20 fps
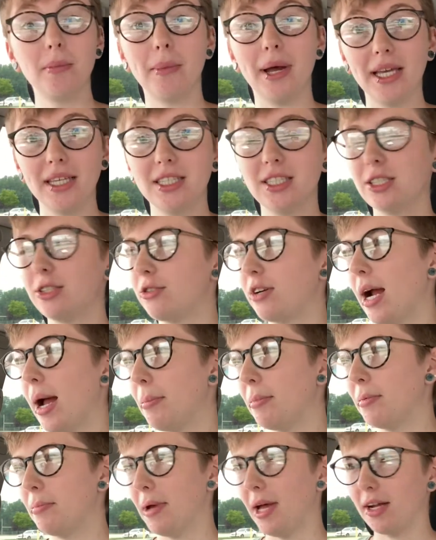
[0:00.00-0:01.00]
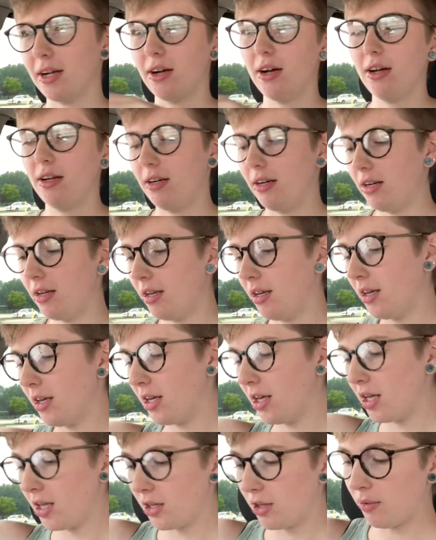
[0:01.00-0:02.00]
my strap back on
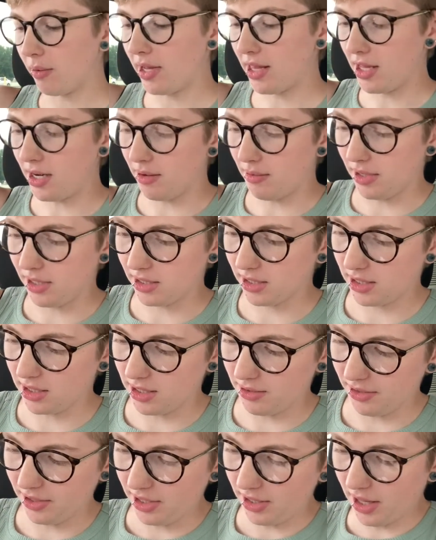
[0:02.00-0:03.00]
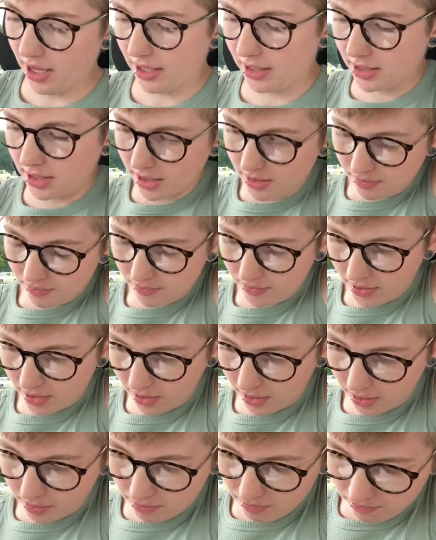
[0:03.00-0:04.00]
the way that it was because I really liked it.
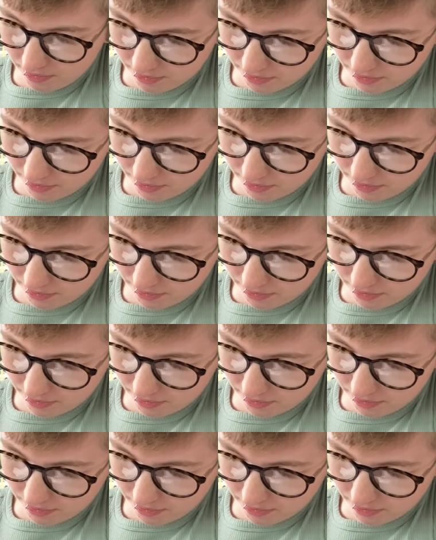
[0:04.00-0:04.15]
Um,